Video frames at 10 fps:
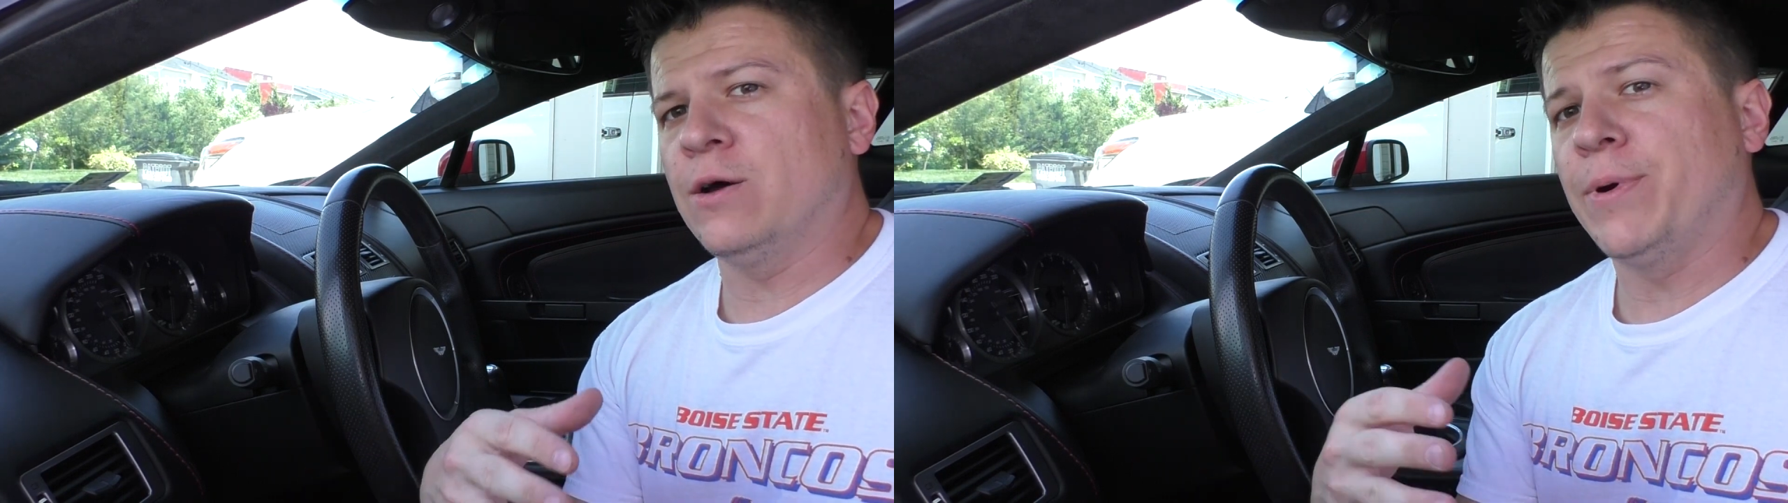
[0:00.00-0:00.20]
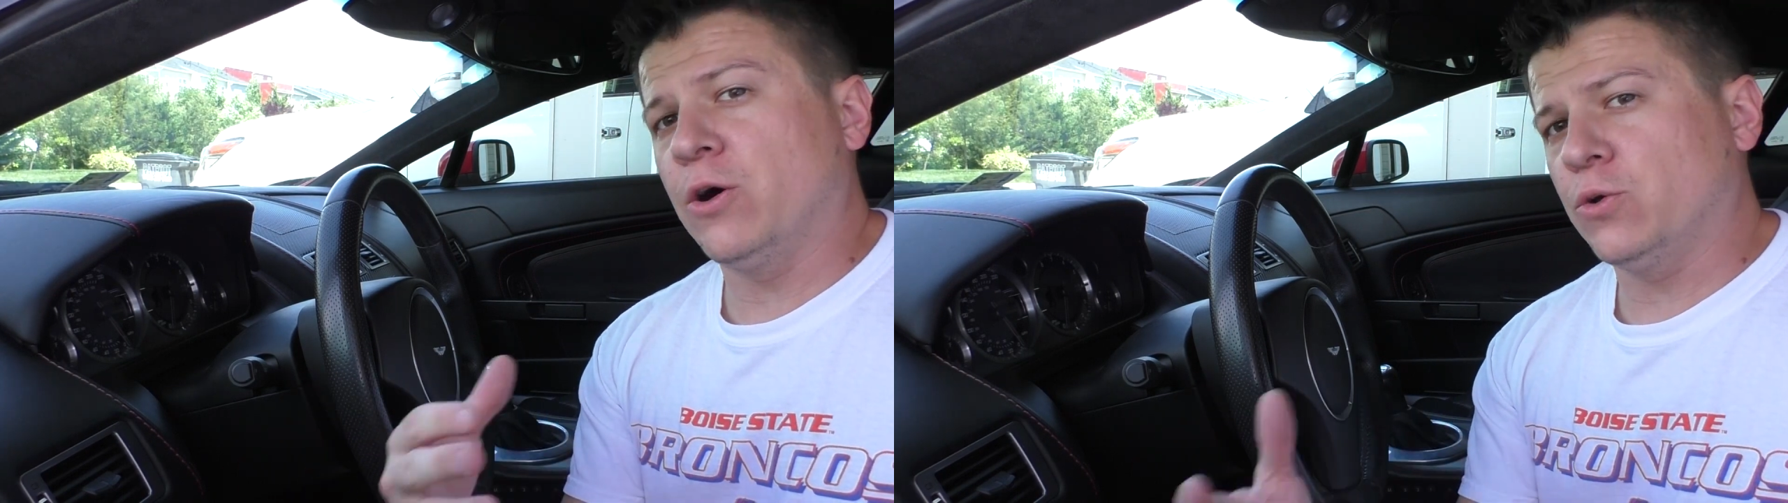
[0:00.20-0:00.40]

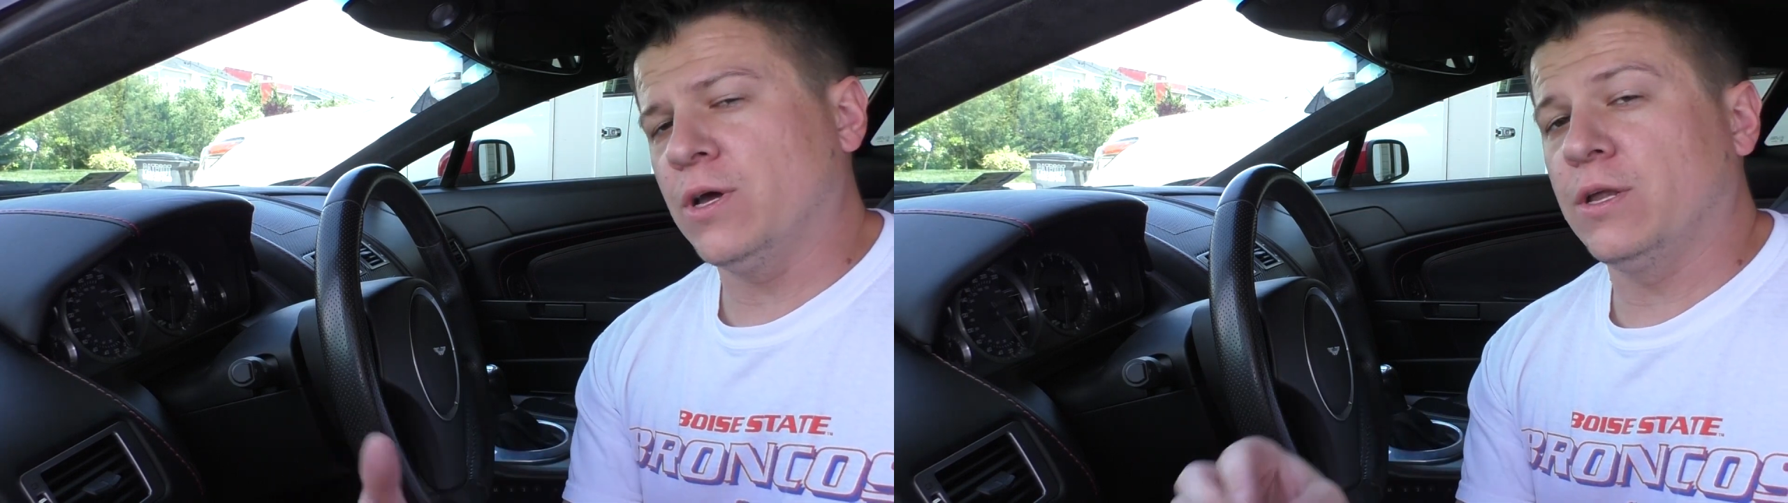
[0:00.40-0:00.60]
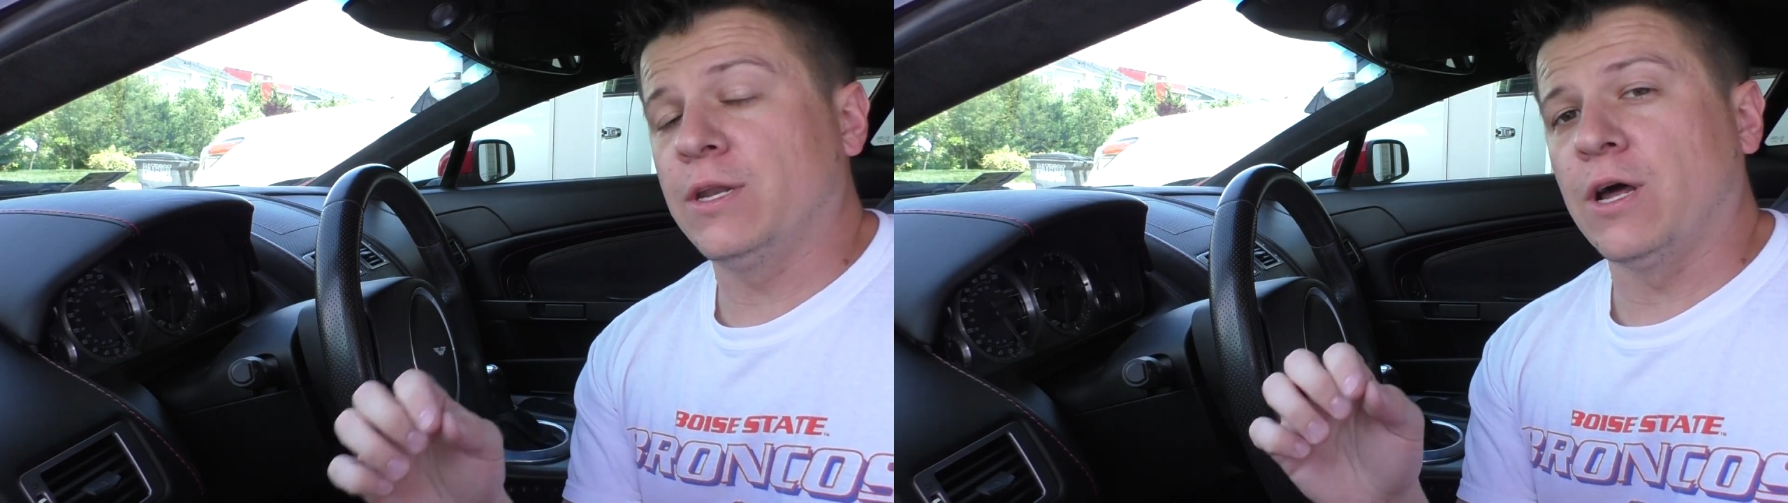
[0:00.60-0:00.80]

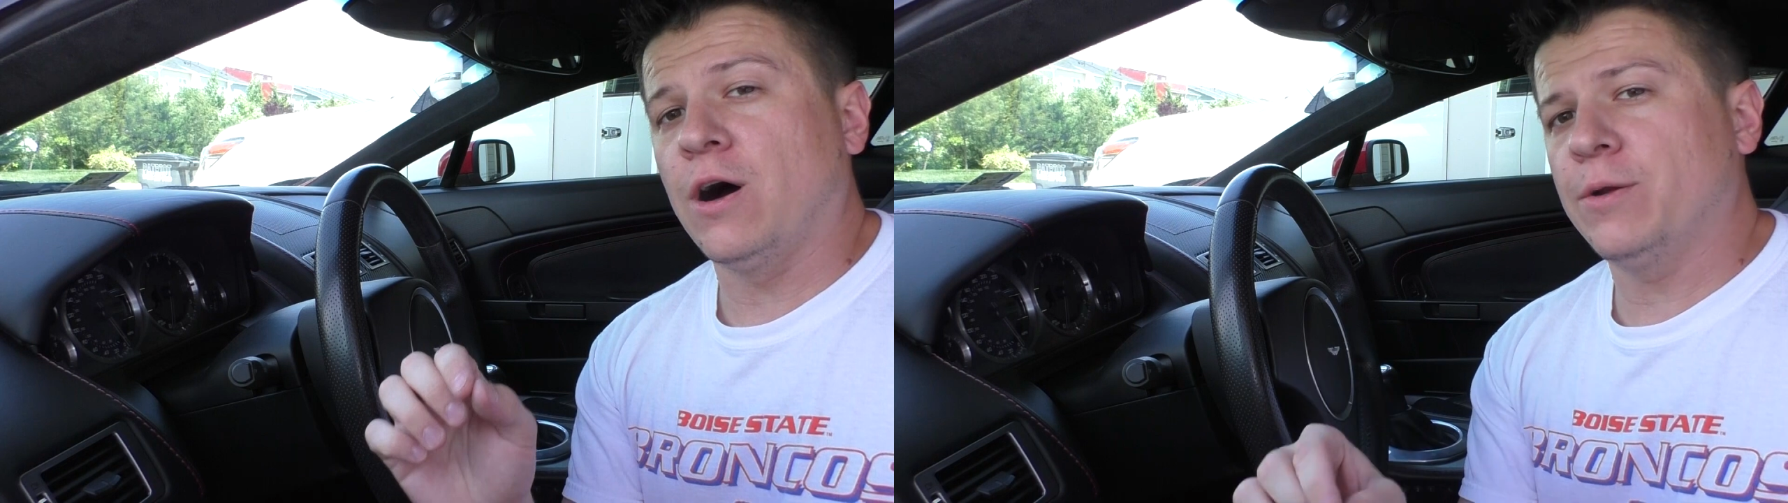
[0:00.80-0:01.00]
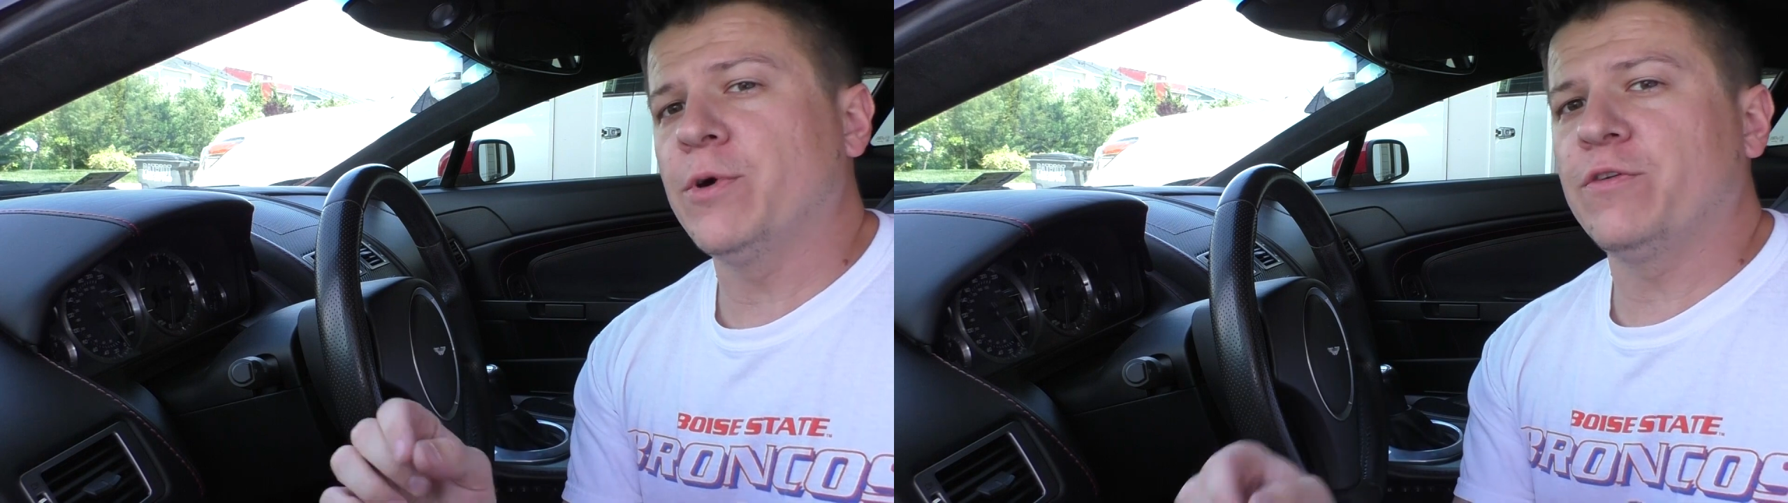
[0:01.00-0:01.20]

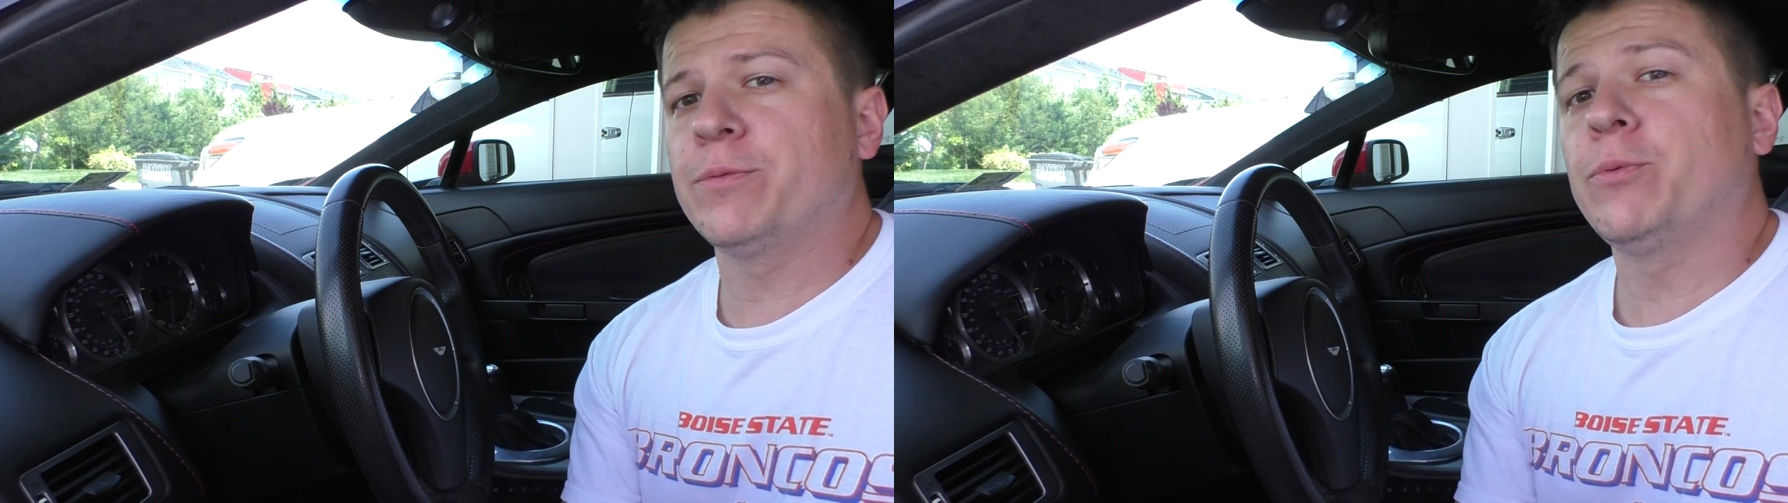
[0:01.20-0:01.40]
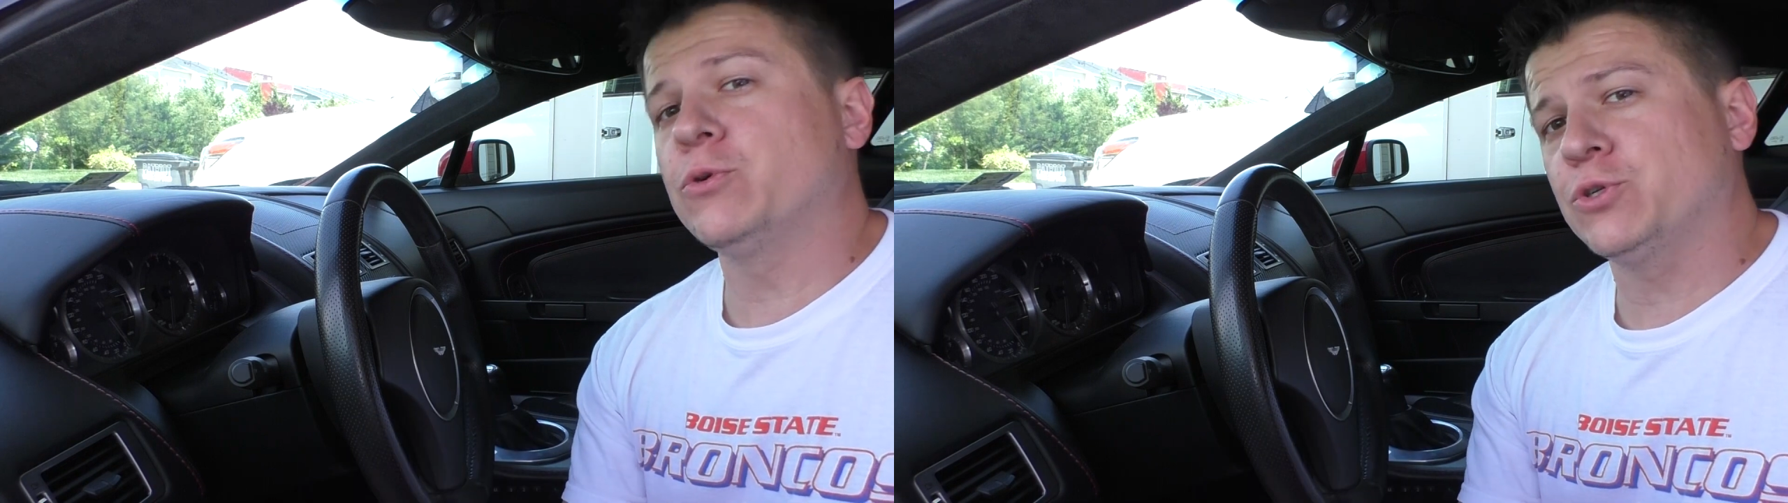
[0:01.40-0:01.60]

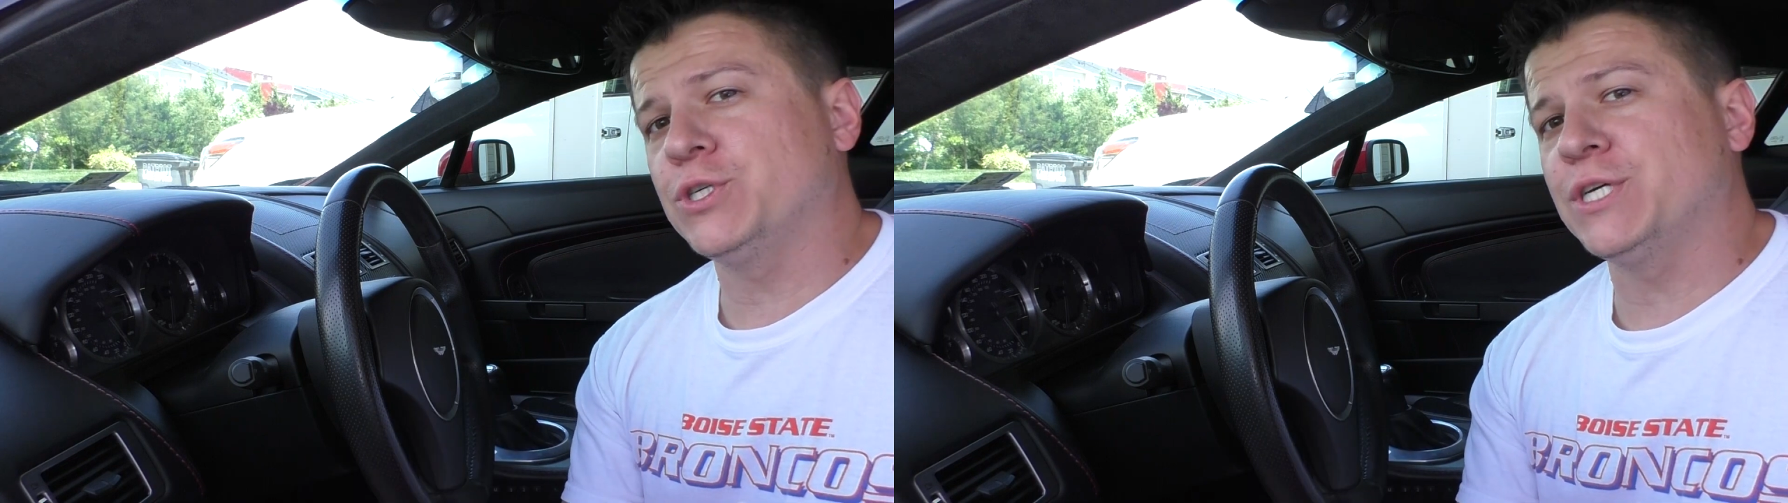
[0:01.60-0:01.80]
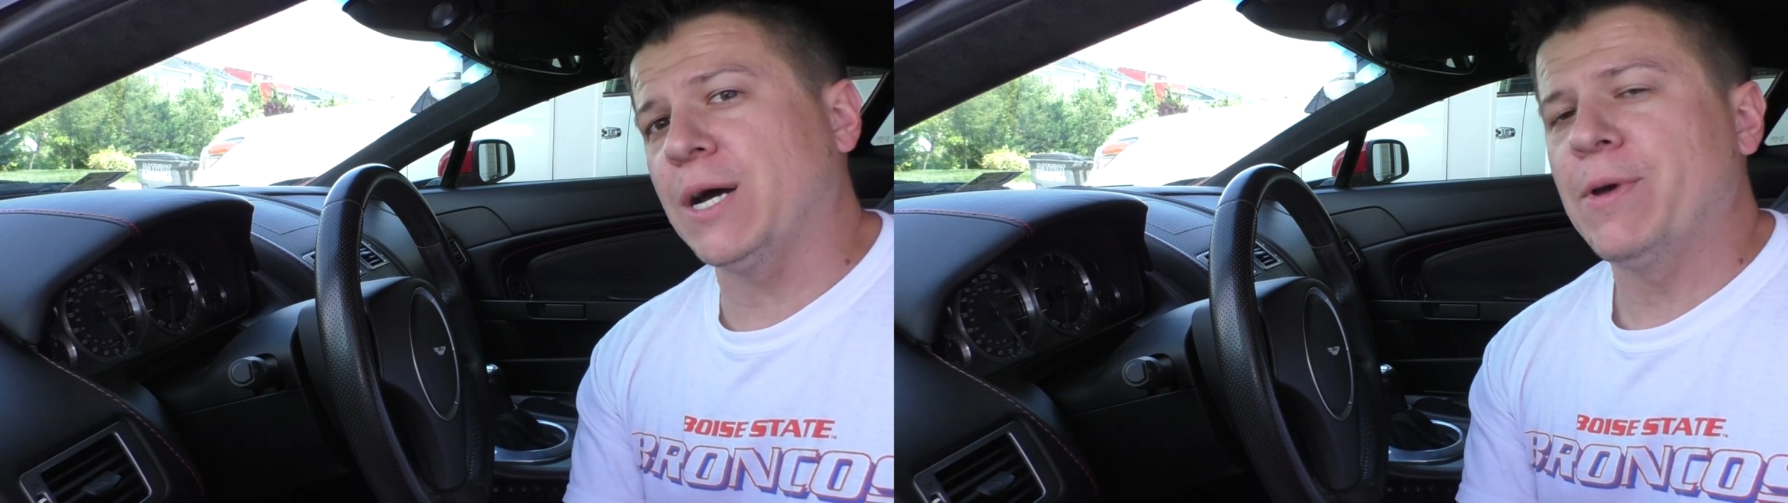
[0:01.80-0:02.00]
automotive
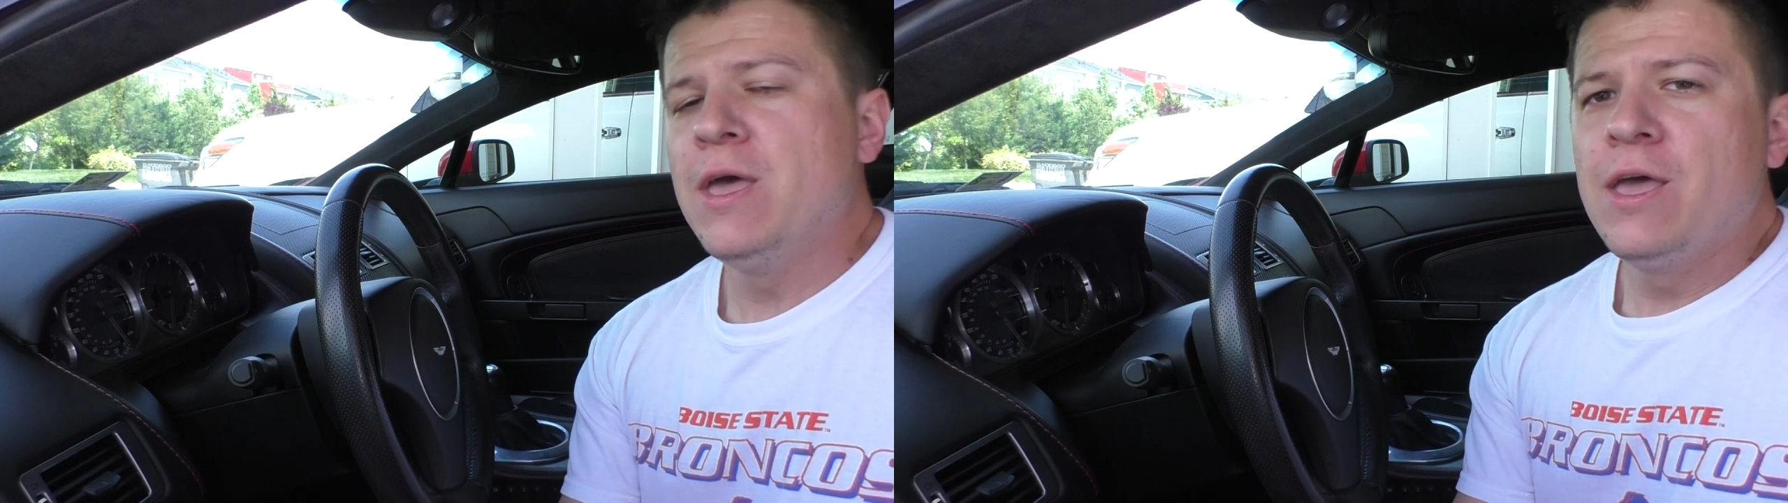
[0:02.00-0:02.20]
upholstery shop,